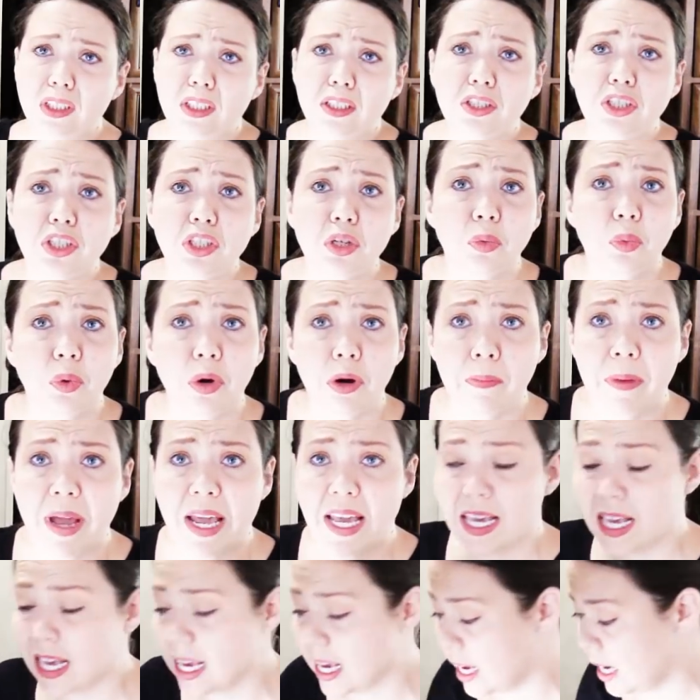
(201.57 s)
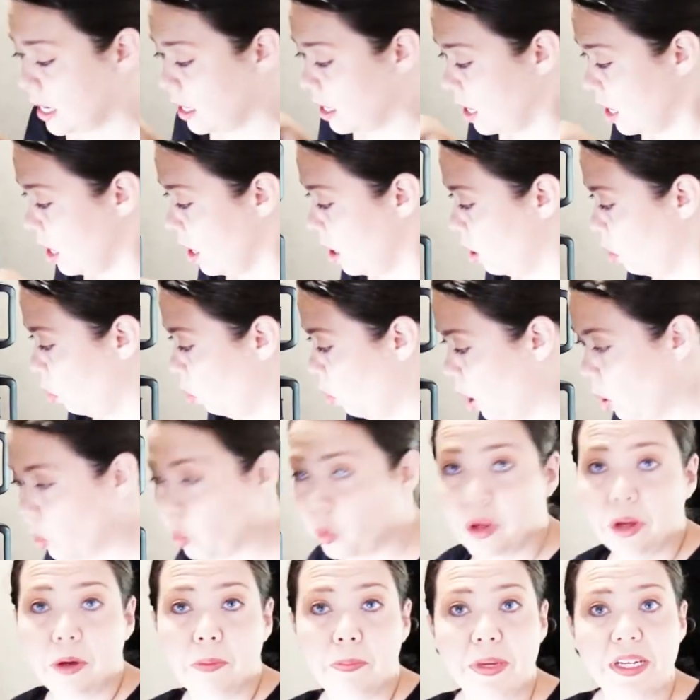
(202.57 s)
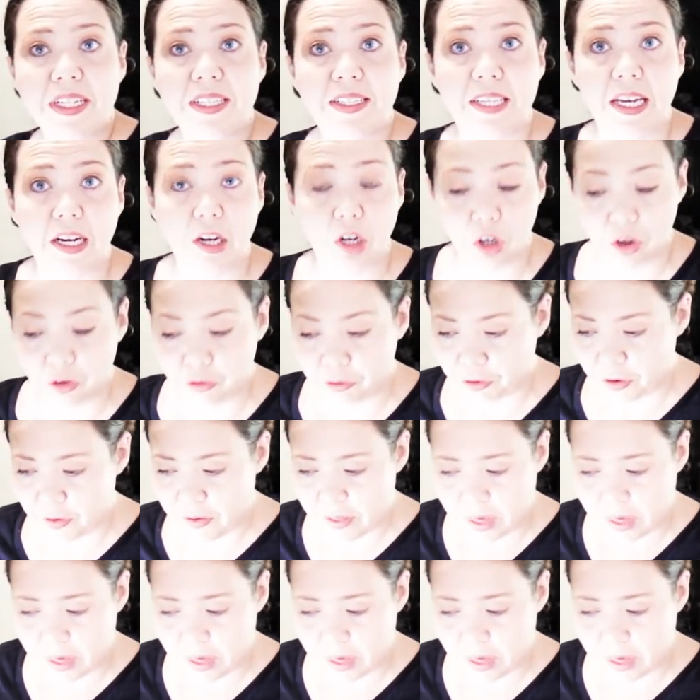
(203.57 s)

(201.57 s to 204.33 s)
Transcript: So we're making what will be dinner for